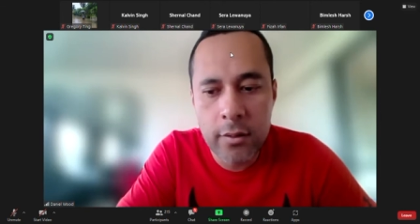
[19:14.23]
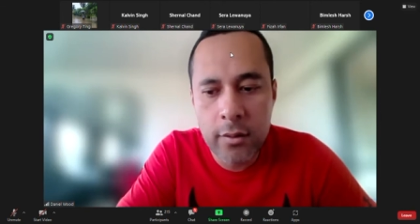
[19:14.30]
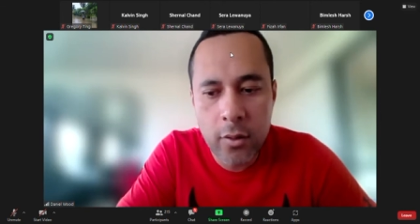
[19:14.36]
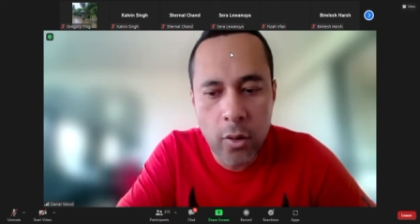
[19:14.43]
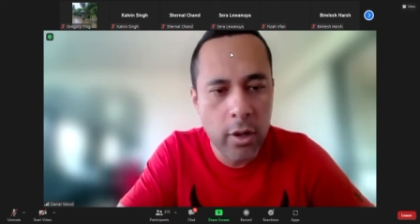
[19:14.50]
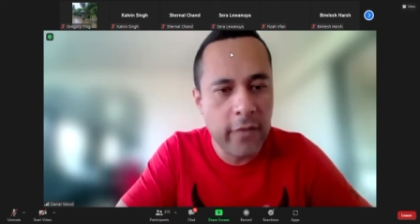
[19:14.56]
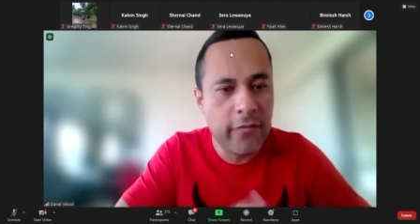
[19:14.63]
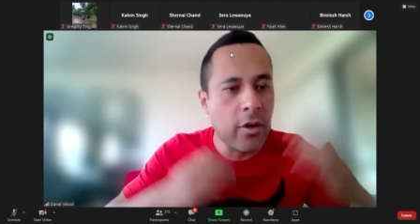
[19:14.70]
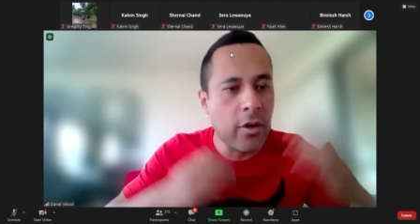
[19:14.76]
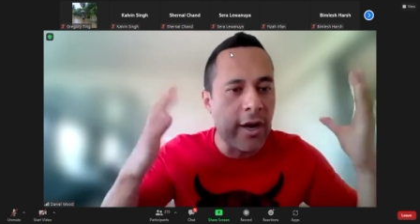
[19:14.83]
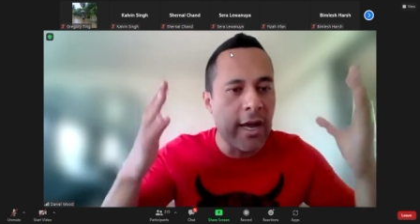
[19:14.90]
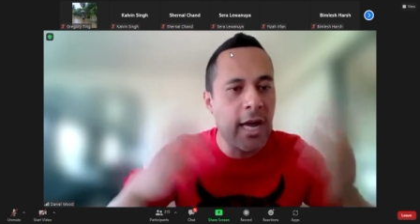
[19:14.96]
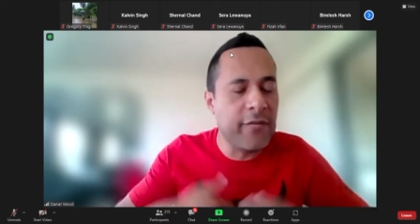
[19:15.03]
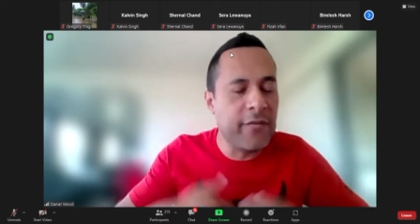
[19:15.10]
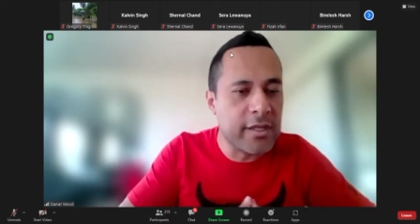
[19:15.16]
are going to
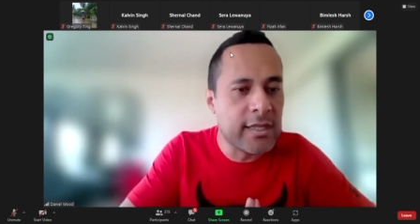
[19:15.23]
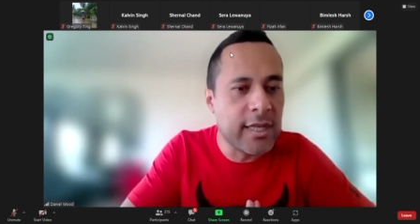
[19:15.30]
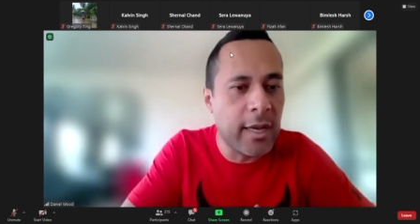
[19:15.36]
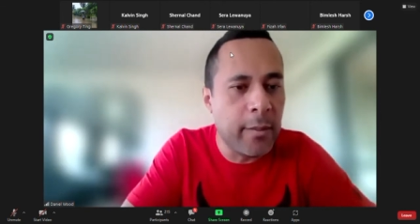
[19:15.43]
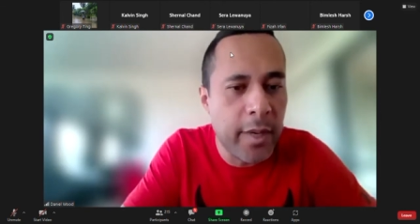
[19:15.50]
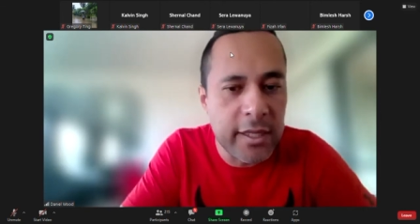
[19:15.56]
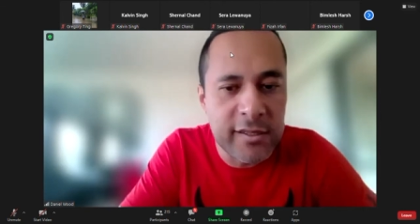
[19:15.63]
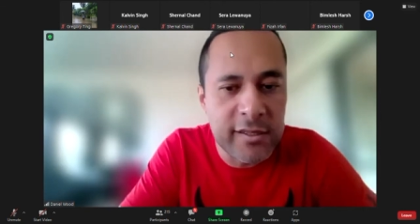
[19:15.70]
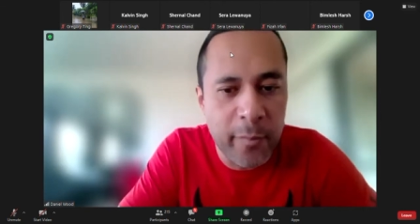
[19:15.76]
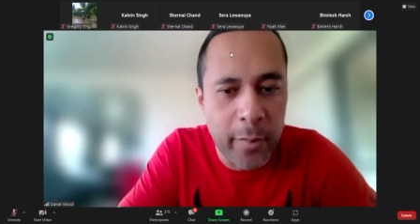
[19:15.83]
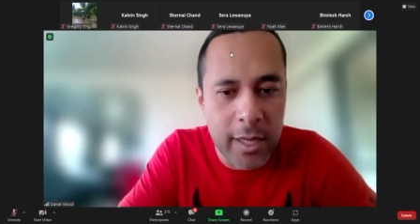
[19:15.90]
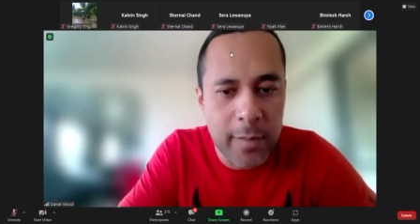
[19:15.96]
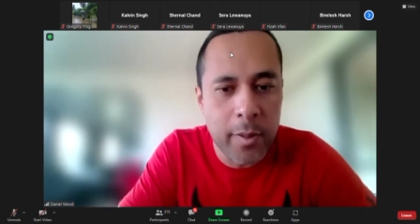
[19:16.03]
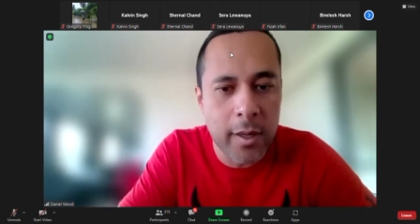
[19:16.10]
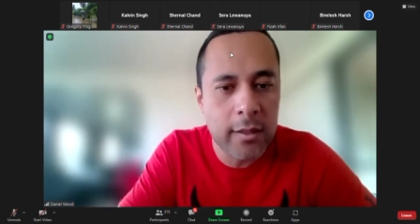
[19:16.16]
have the same piece of
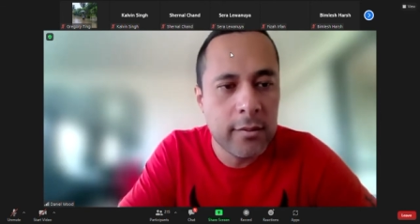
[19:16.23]
paper,